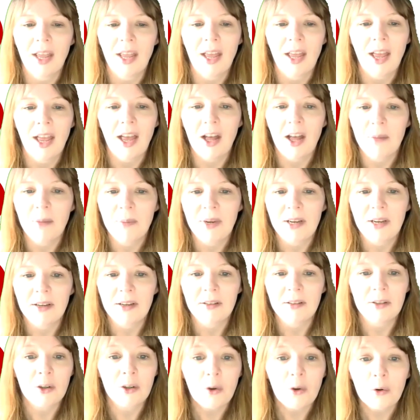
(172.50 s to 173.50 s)
helping
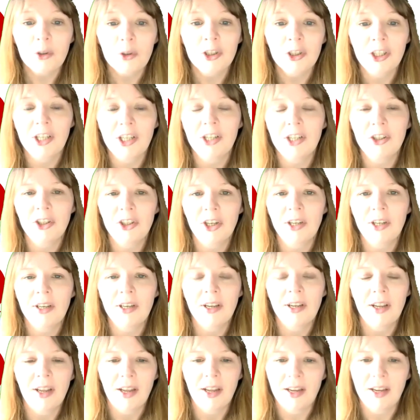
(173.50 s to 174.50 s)
negotiation
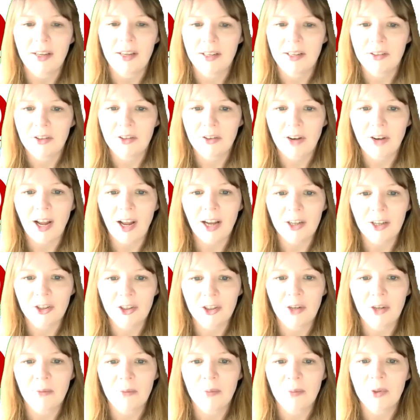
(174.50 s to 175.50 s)
and
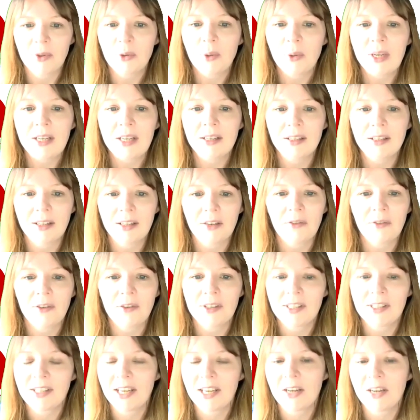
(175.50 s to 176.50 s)
interaction between
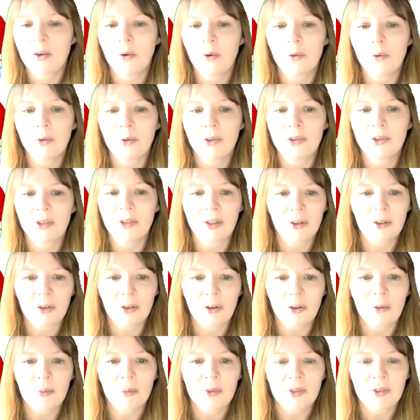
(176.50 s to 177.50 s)
different stakeholders and
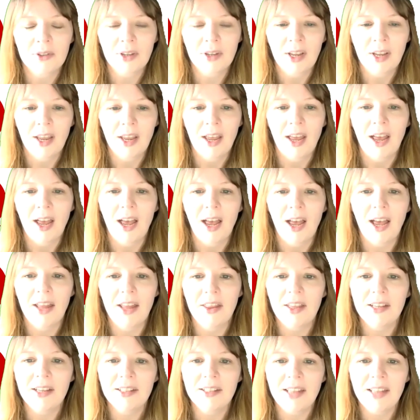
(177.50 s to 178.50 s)
groups. And
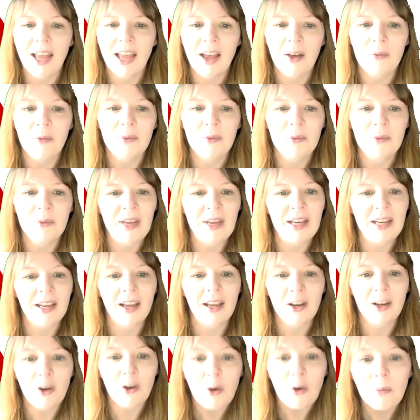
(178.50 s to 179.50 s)
this helps make
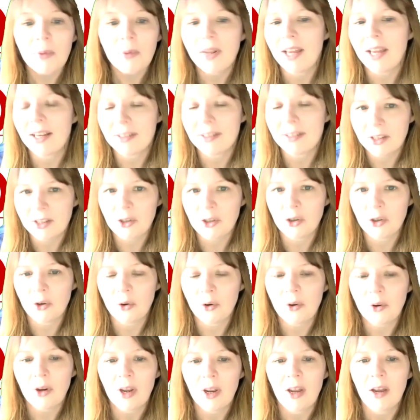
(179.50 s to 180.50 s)
a complex
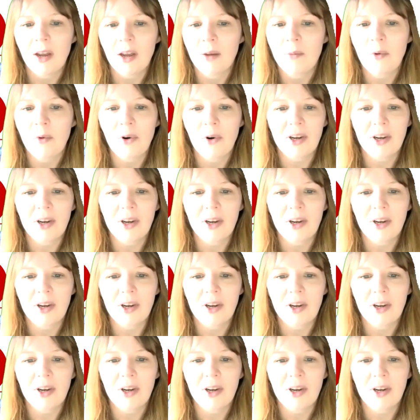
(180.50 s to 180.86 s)
issue more